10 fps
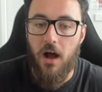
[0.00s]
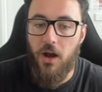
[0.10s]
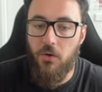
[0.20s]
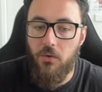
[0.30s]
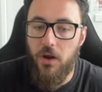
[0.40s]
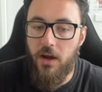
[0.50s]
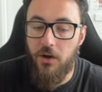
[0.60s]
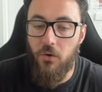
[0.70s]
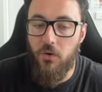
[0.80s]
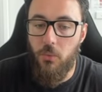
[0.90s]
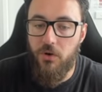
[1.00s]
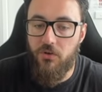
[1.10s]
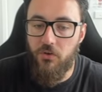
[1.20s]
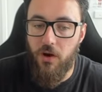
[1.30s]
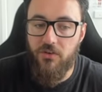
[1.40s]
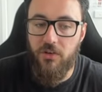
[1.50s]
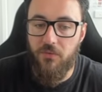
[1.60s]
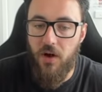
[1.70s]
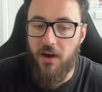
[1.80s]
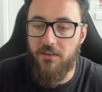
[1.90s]
I don't, and I don't know which direction the
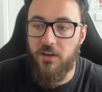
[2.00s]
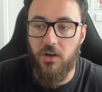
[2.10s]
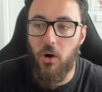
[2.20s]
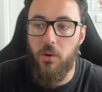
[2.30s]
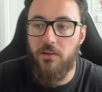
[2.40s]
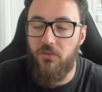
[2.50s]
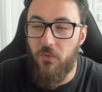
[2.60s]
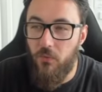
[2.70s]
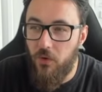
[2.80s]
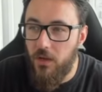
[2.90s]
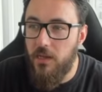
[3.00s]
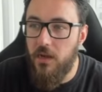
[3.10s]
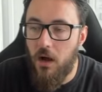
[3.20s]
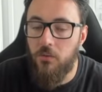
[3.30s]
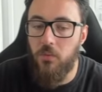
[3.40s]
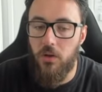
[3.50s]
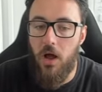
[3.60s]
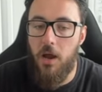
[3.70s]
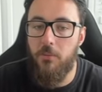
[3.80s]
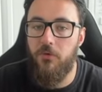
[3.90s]
fight is going to go. It's really
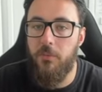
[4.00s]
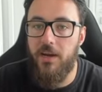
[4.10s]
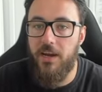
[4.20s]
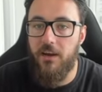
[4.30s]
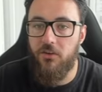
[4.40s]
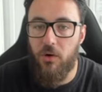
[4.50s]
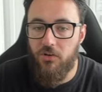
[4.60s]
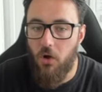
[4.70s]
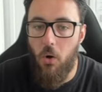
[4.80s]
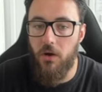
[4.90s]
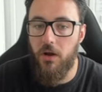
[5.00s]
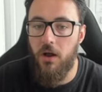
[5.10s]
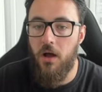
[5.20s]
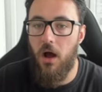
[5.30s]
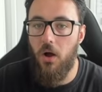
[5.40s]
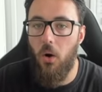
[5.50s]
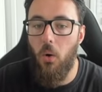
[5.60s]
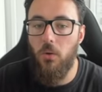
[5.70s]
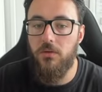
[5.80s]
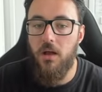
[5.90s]
unreliable for me to hit it. So I just hold it. I
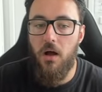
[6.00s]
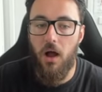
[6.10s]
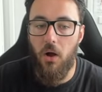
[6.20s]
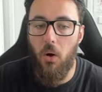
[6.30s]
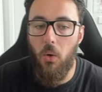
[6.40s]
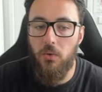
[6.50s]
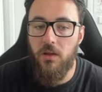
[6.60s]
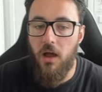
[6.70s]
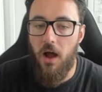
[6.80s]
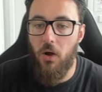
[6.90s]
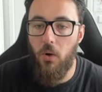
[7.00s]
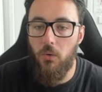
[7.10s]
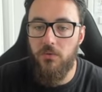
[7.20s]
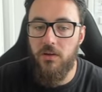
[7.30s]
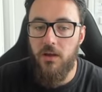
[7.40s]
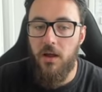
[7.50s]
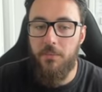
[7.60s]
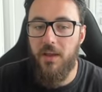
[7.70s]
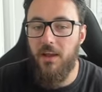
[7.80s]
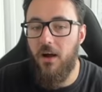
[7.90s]
hold, I hold, I hold,
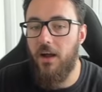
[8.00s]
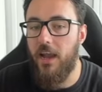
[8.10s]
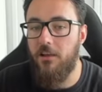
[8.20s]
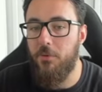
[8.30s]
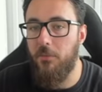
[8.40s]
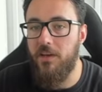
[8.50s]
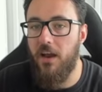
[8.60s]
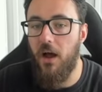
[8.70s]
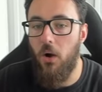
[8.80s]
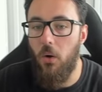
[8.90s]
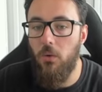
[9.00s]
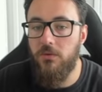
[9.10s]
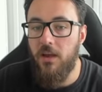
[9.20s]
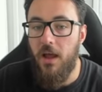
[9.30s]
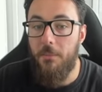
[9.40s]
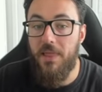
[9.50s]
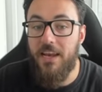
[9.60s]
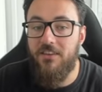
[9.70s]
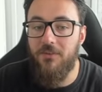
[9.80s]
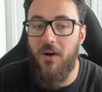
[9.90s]
thinking, oh, okay, he's probably dead. I hold, but then
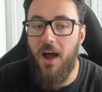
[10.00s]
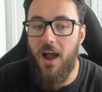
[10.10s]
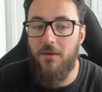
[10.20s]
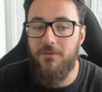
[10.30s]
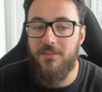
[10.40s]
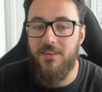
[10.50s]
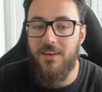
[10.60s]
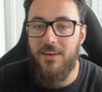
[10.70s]
he survives.